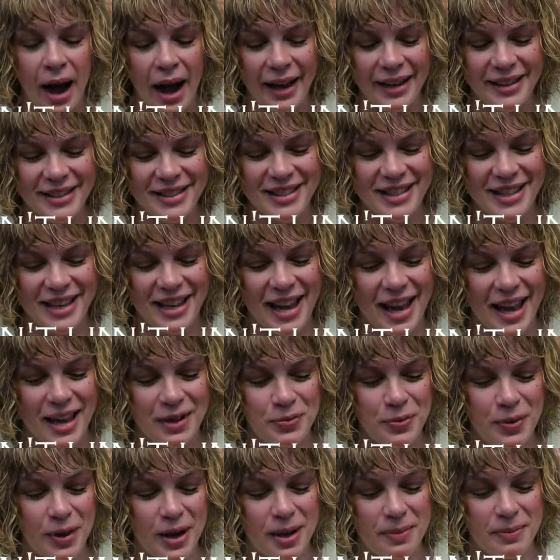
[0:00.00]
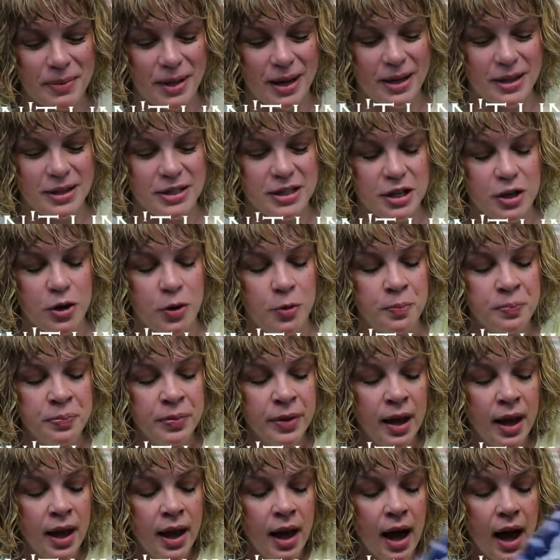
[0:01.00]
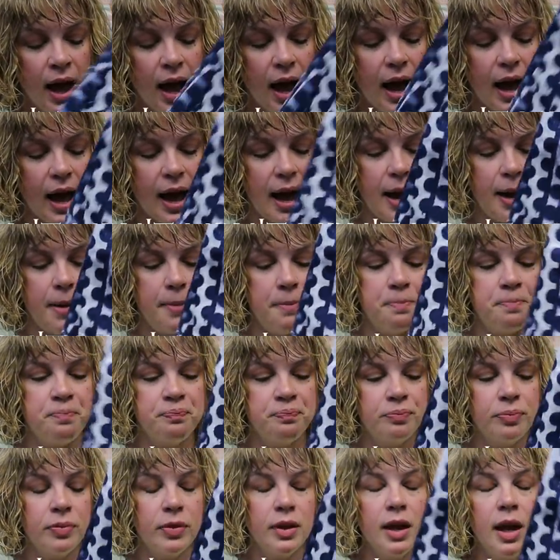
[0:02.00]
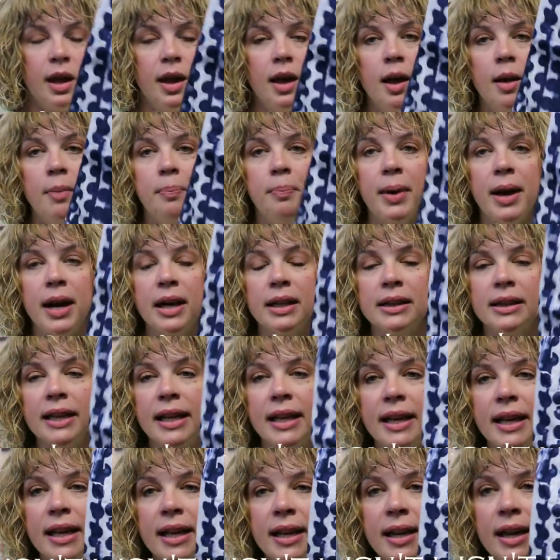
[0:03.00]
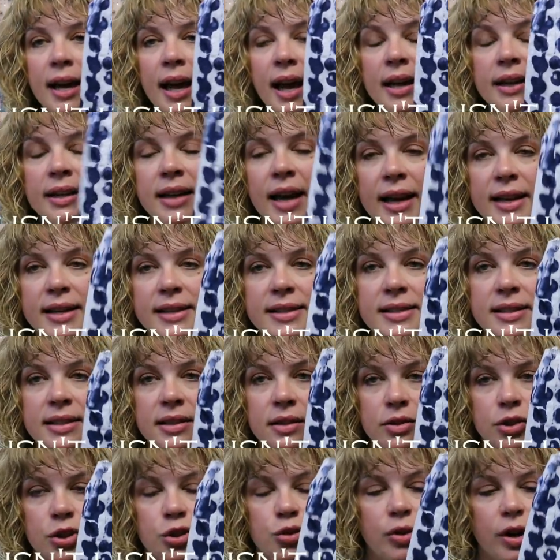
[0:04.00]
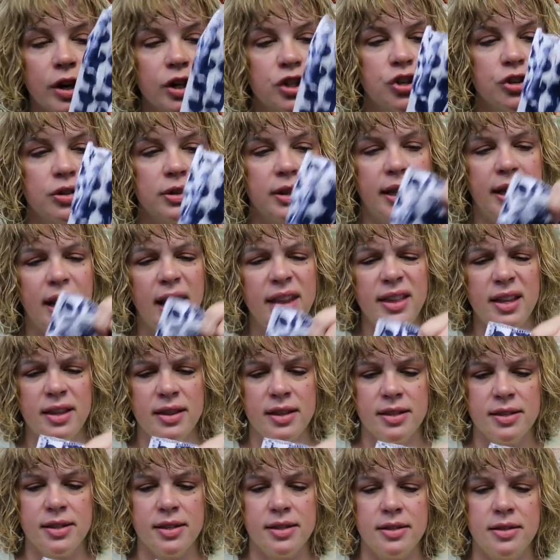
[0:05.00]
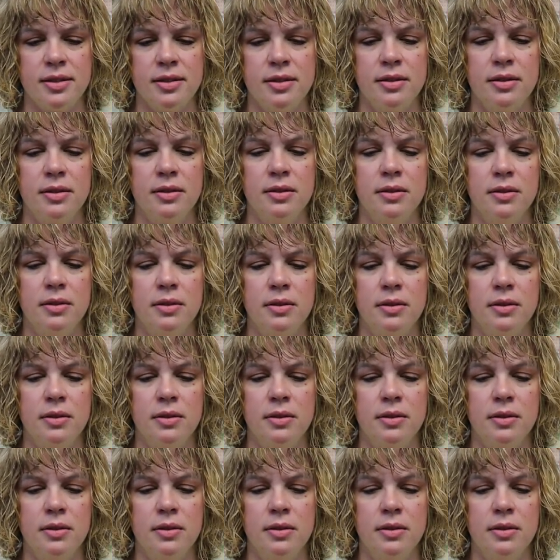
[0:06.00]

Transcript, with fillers: mind yet what I'm gonna do. Um, but a linen, nice structured linen. I think this is